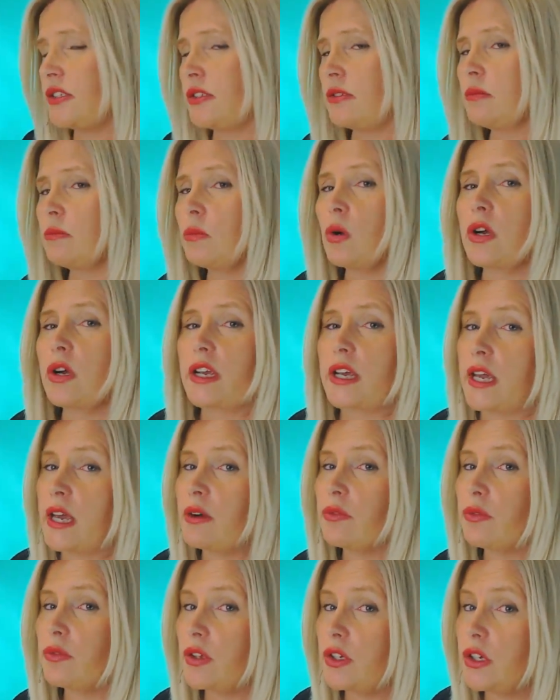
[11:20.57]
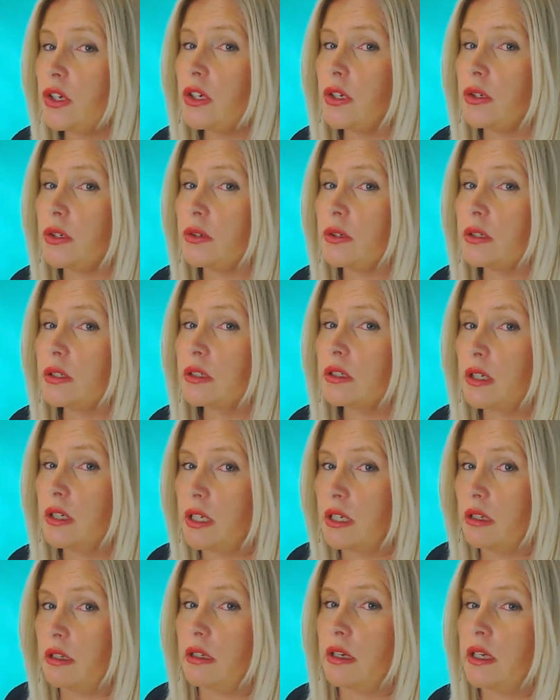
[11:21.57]
doesn't work out for you
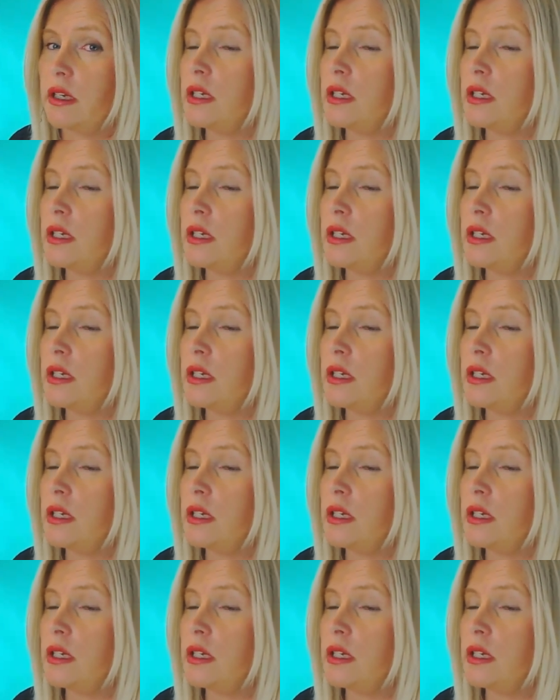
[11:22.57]
in